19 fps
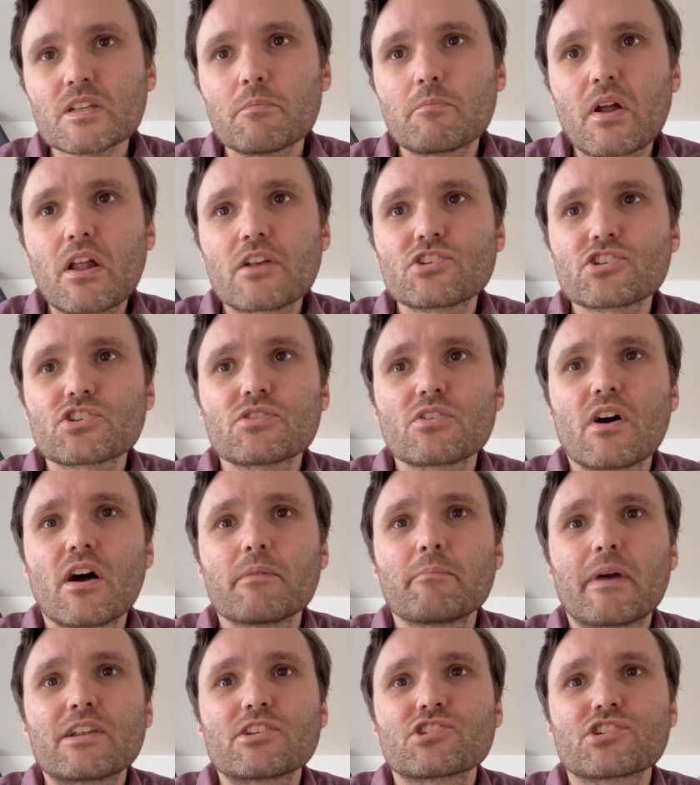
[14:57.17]
But I just thought
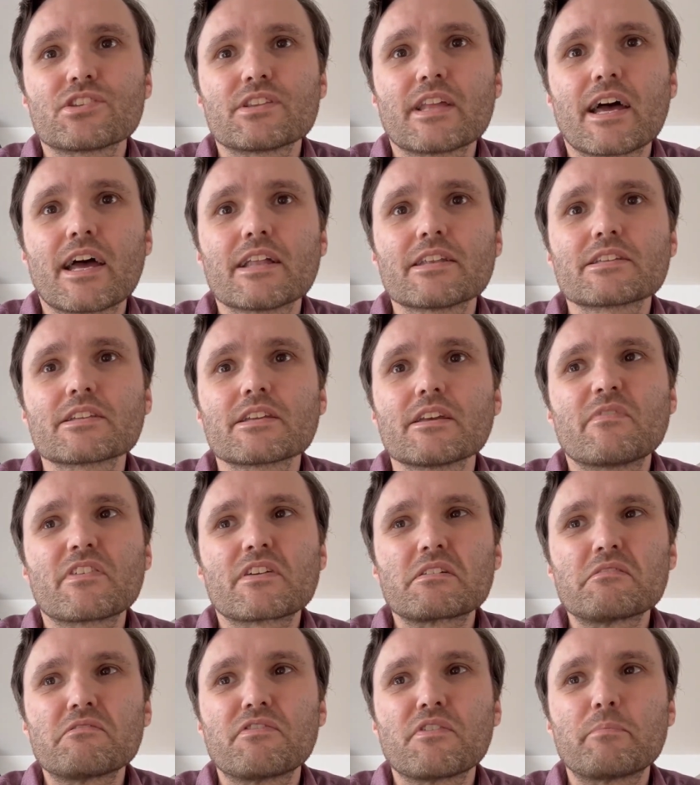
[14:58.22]
I'd mention that
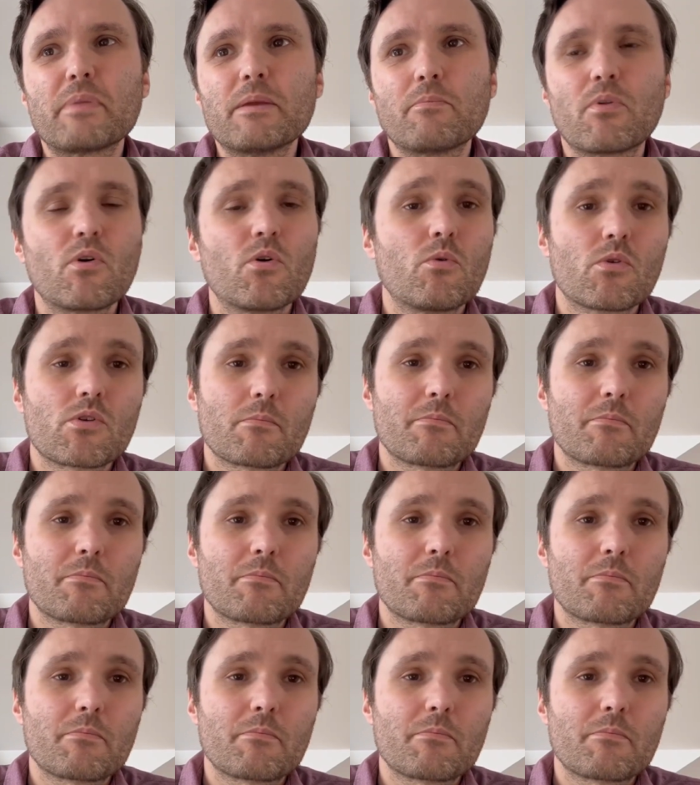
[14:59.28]
for people who want to